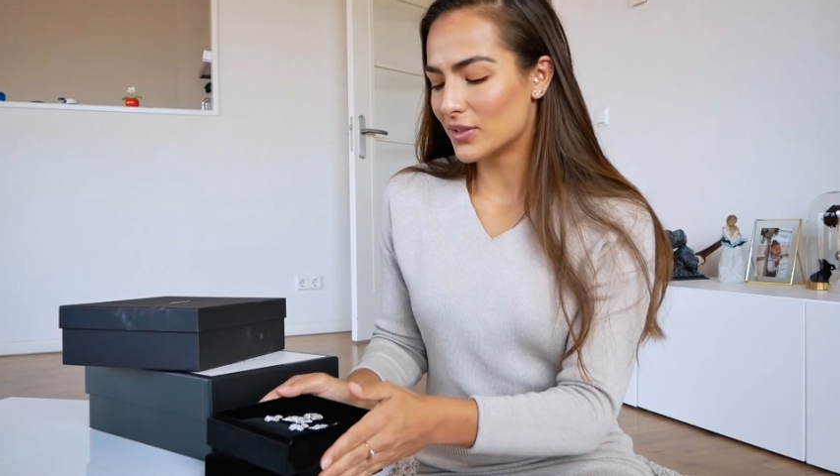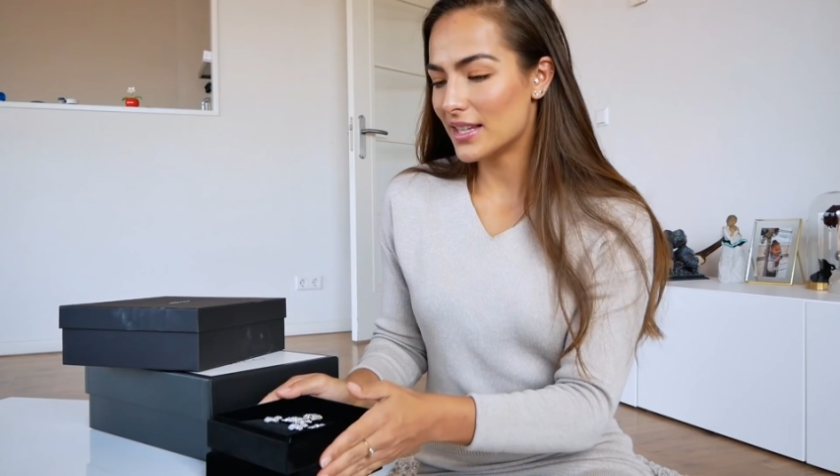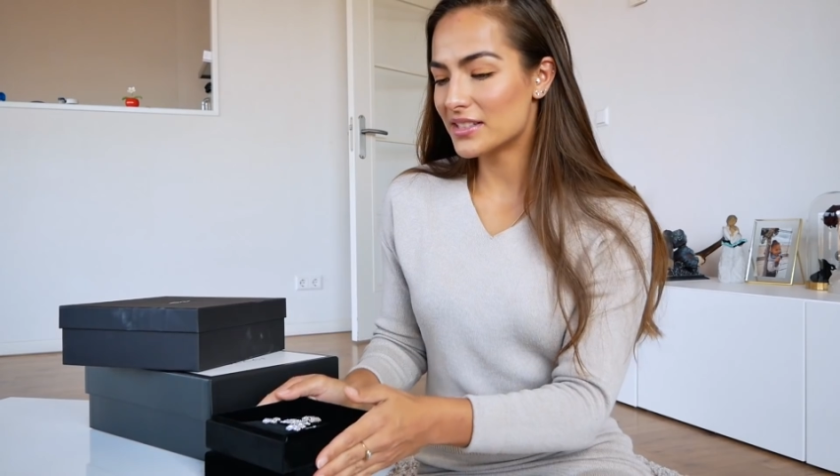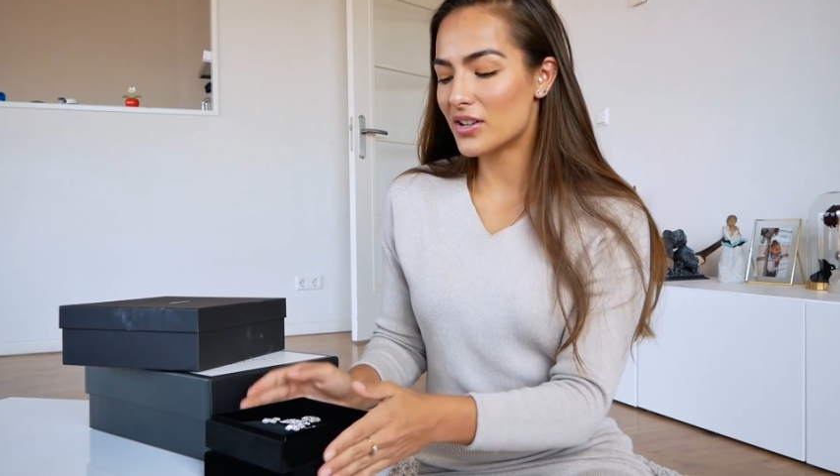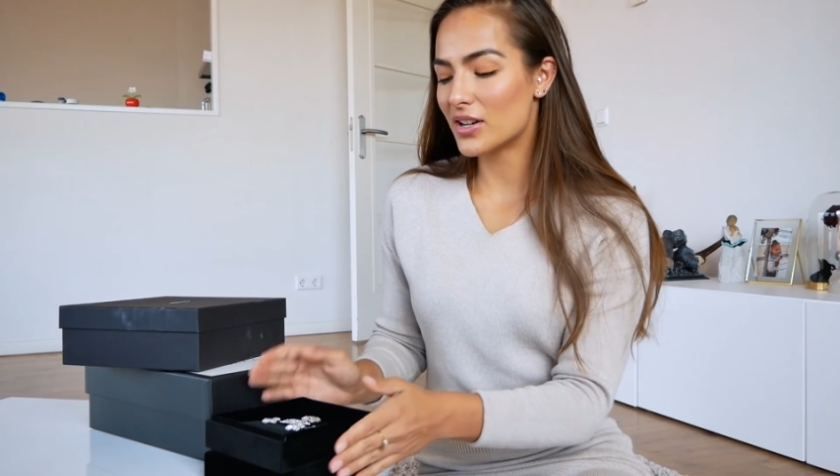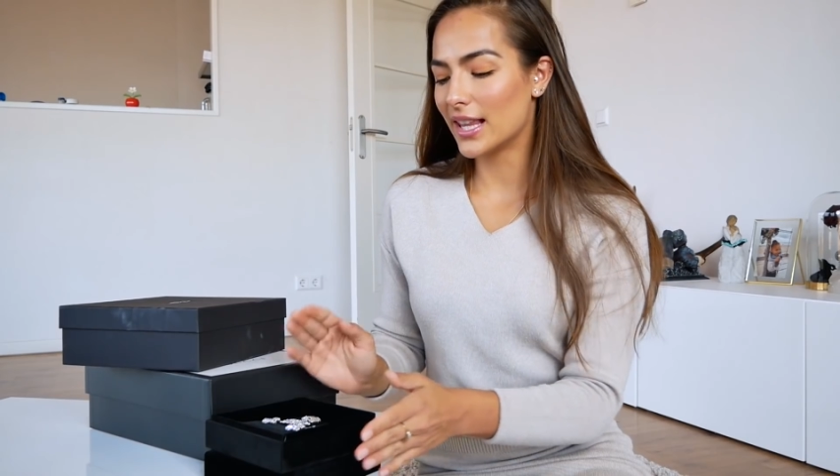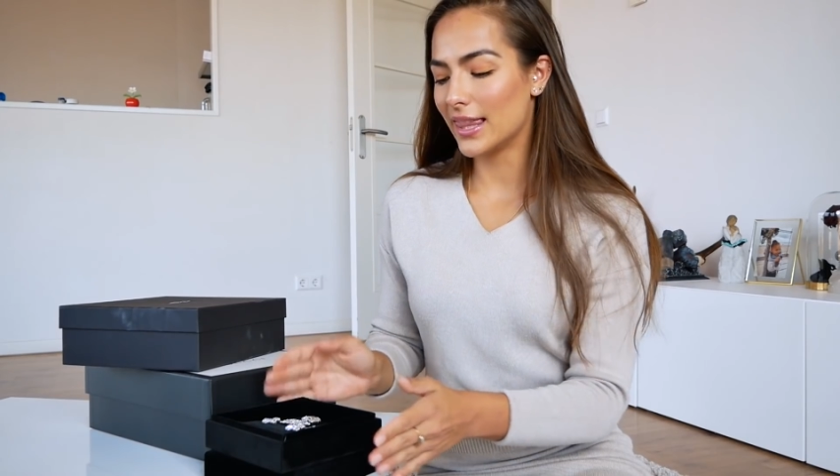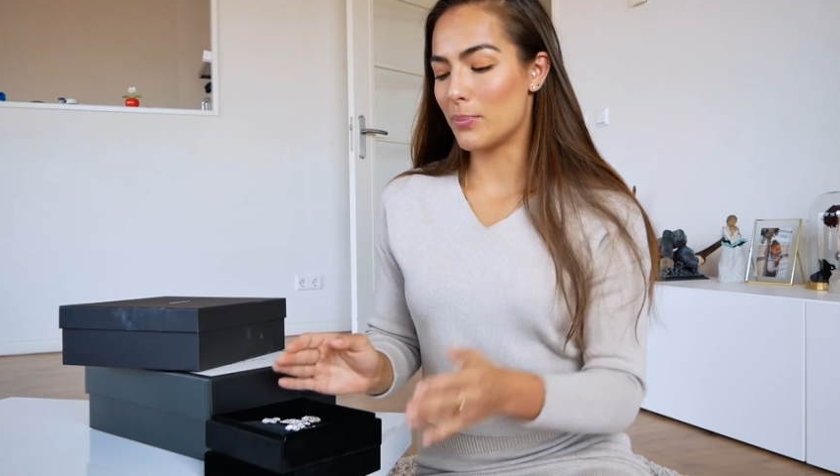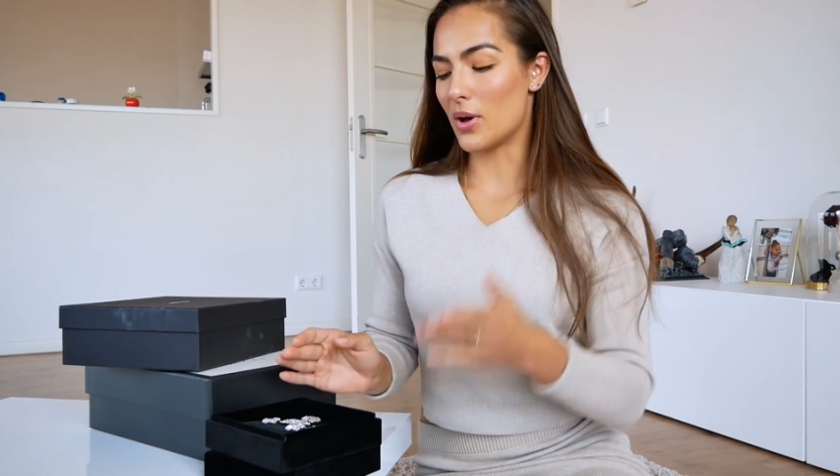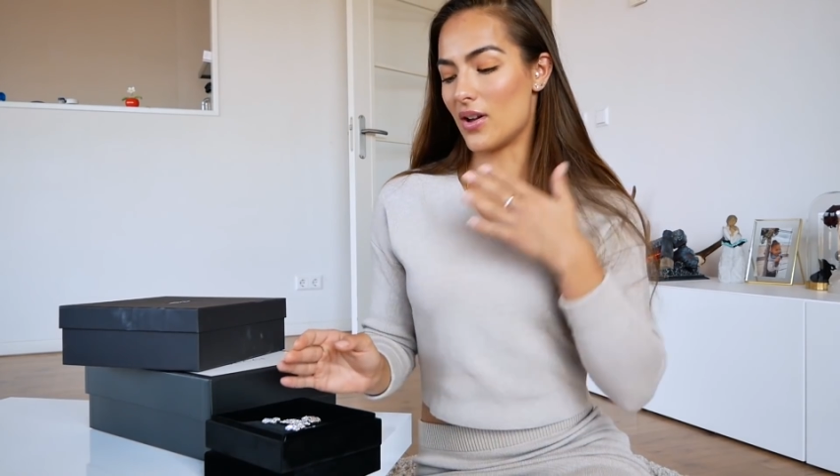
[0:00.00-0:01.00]
these are
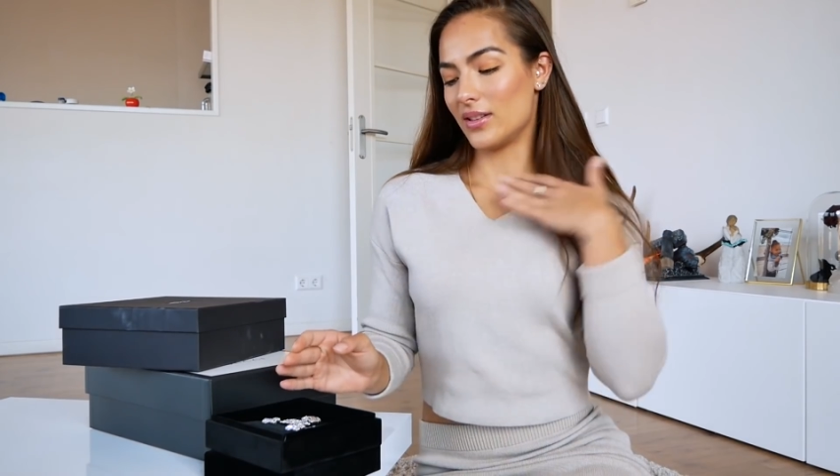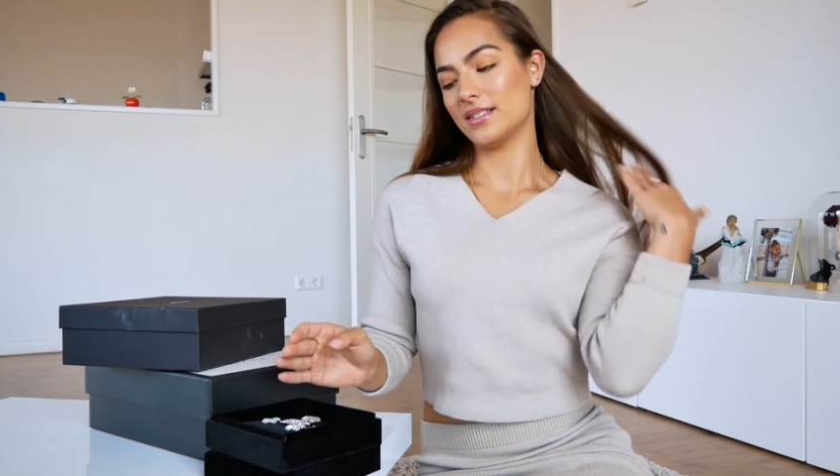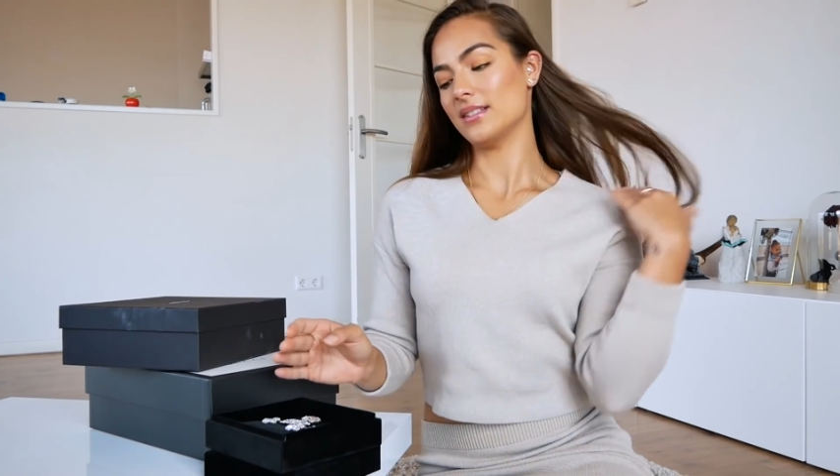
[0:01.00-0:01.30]
clip-ons.